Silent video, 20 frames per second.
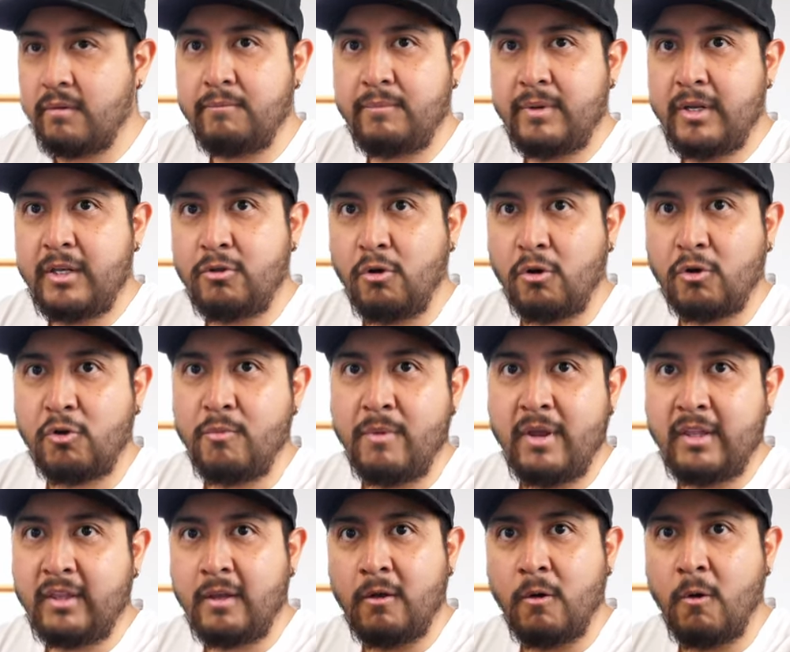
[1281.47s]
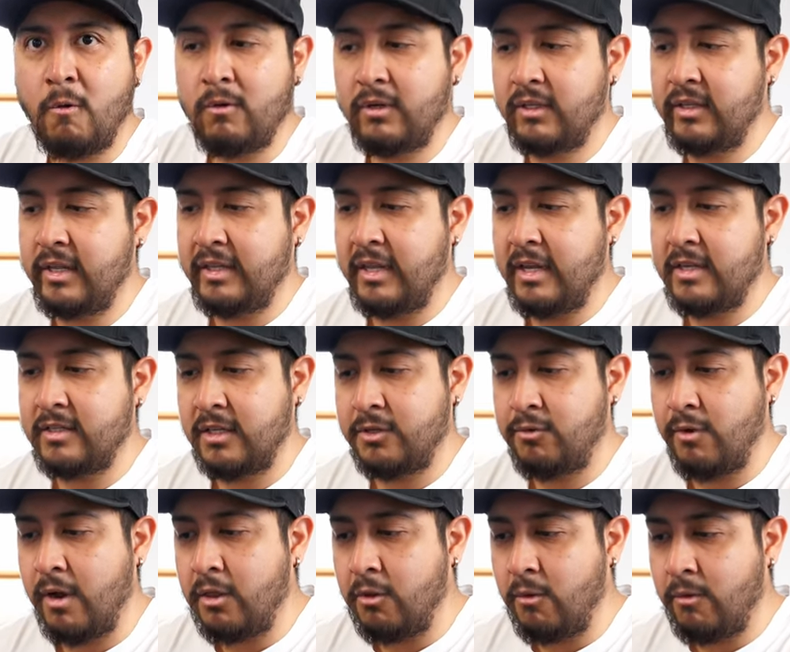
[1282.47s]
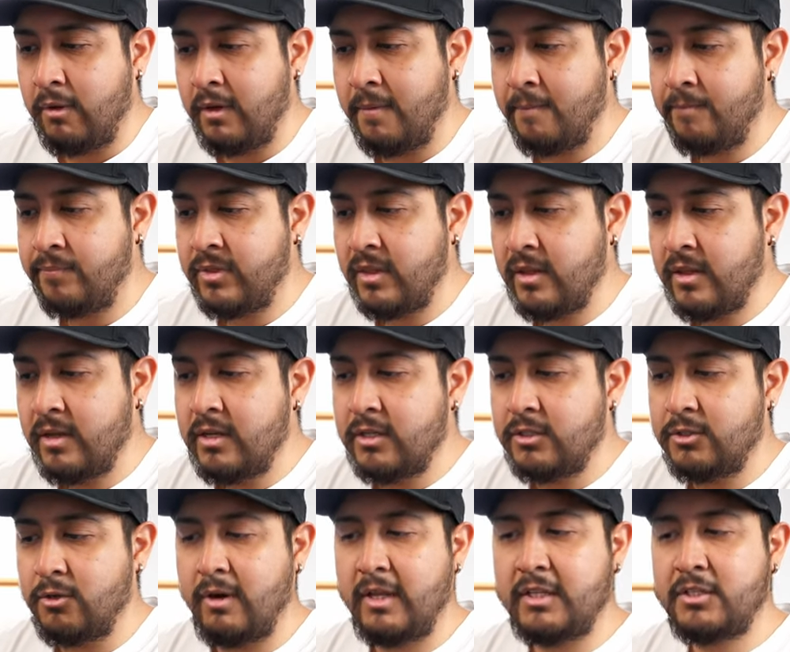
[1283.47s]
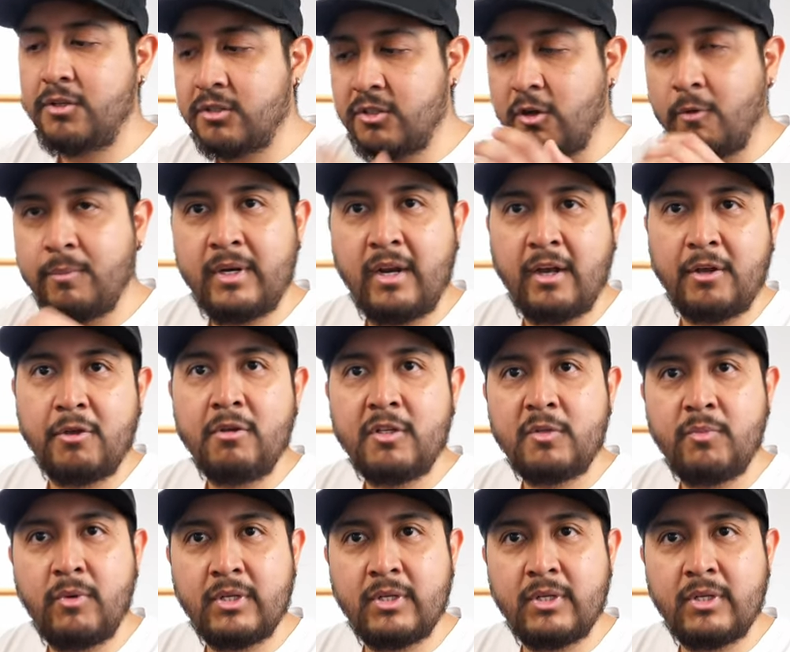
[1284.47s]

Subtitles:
be documenting all the things that you are doing. So let's just open a huge